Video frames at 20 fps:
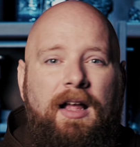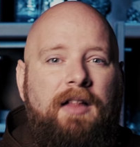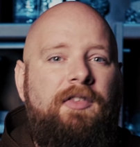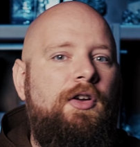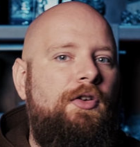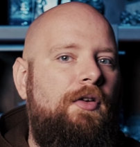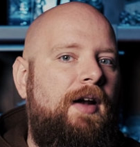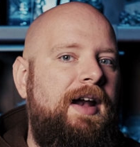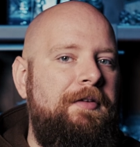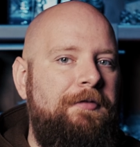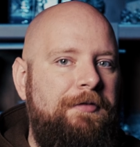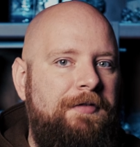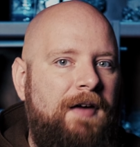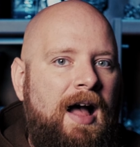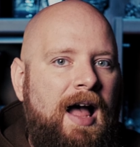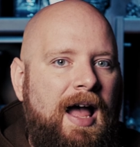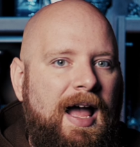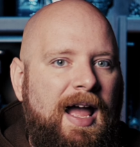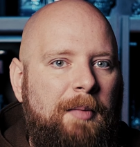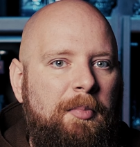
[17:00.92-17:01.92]
It's a great
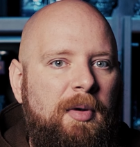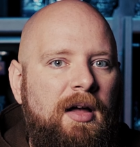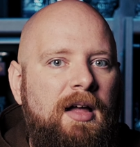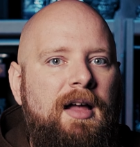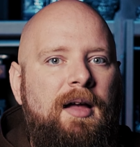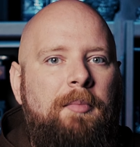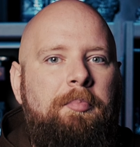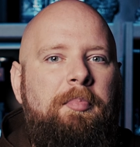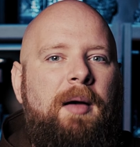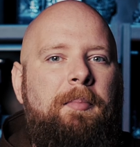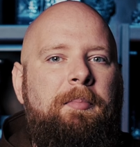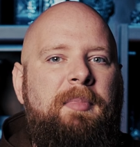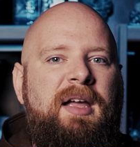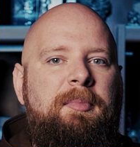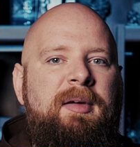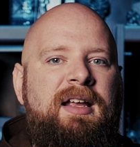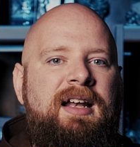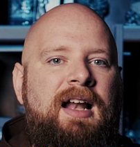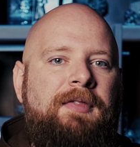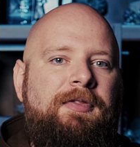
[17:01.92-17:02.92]
vibe, but
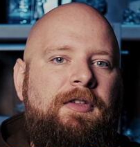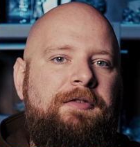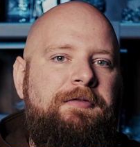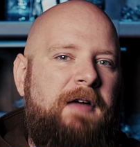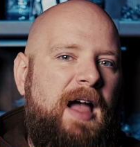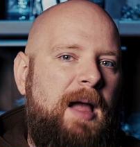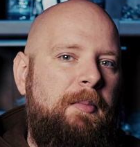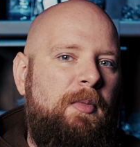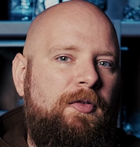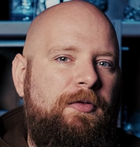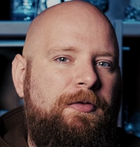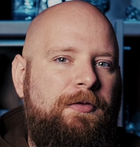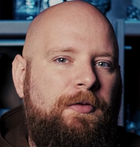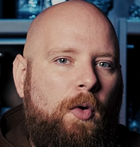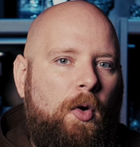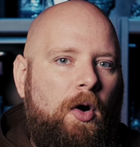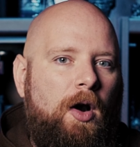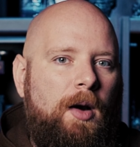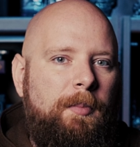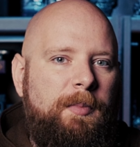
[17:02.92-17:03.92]
maybe not the final
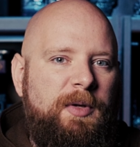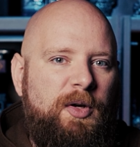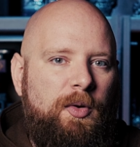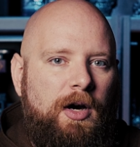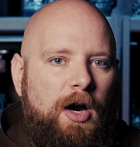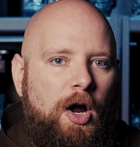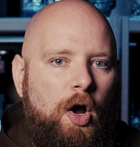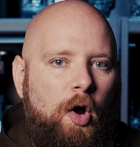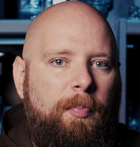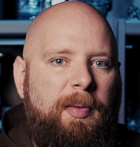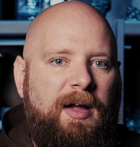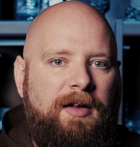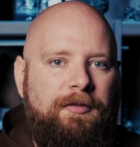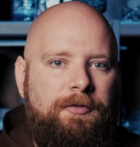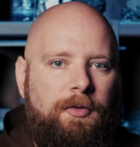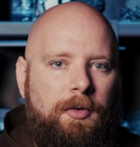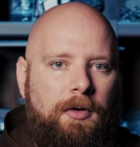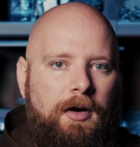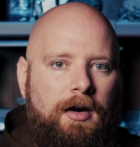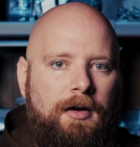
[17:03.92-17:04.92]
form you were hoping
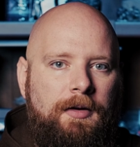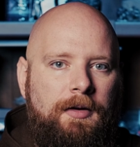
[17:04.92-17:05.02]
for.